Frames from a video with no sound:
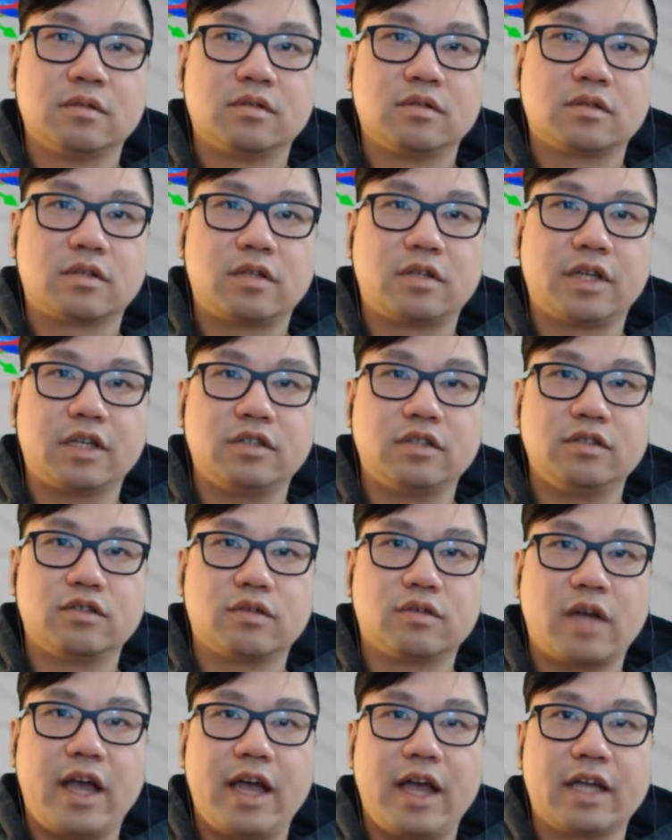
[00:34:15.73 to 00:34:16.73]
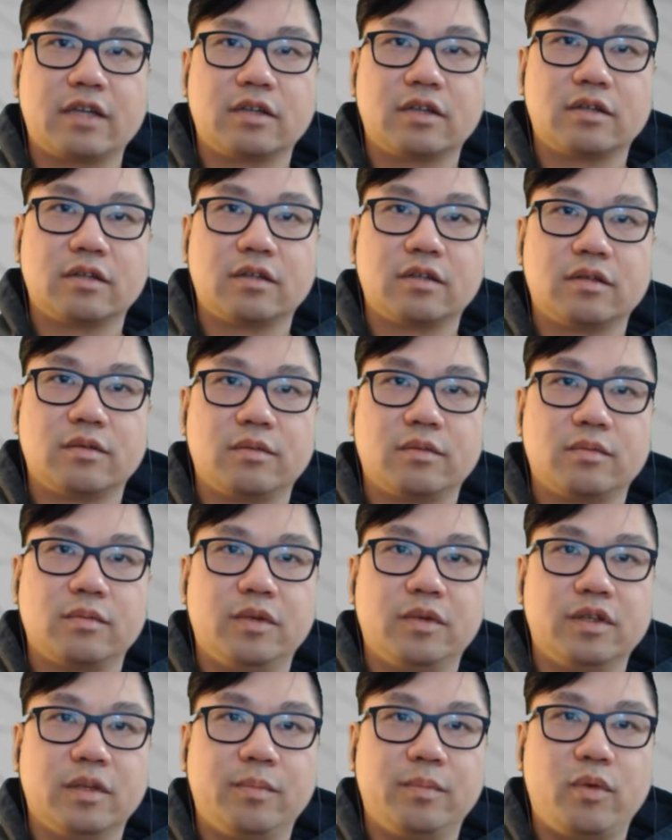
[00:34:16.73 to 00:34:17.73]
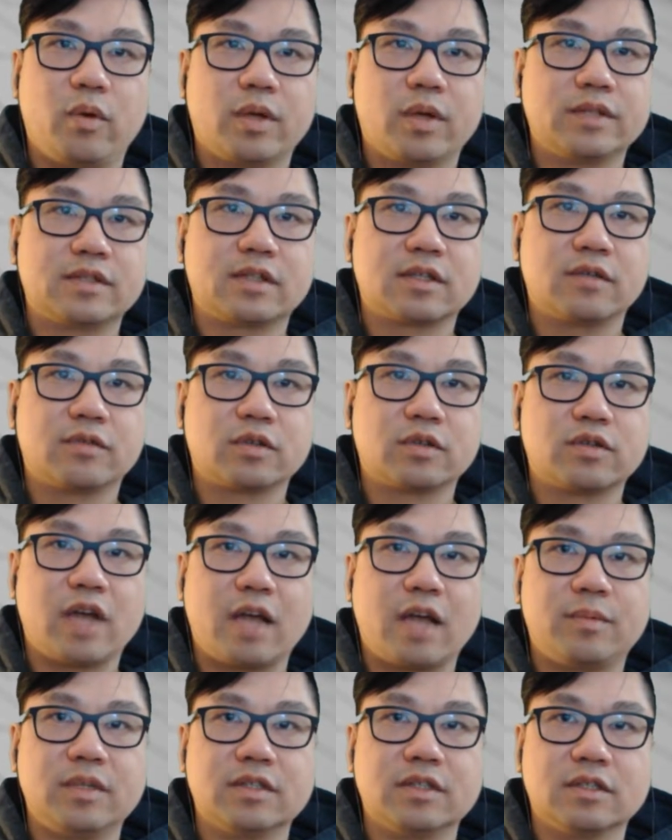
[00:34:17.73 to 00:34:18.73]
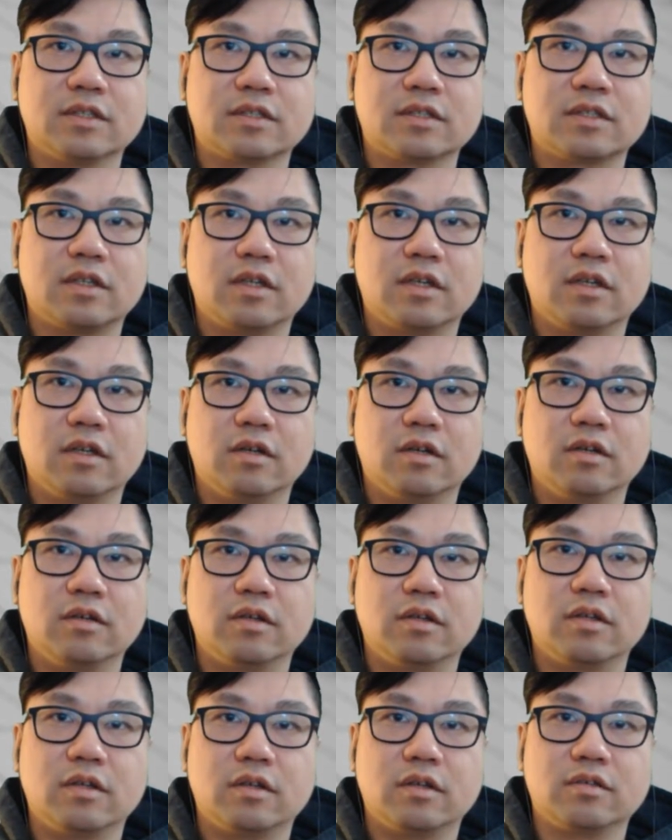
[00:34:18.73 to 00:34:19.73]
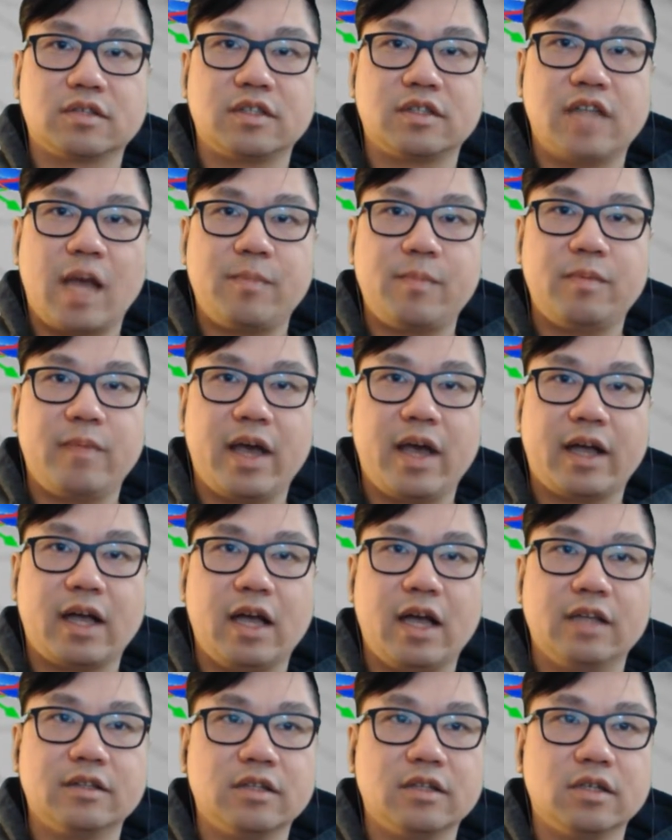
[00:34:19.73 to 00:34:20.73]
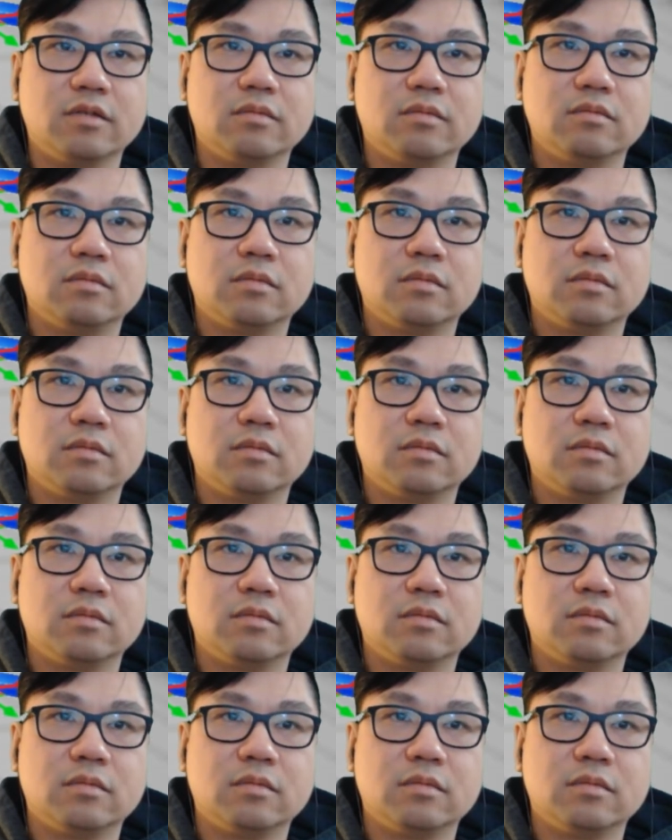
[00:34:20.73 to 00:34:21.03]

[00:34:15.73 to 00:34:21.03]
click and drag one of the points of your track pieces, and it'll snap it back on too.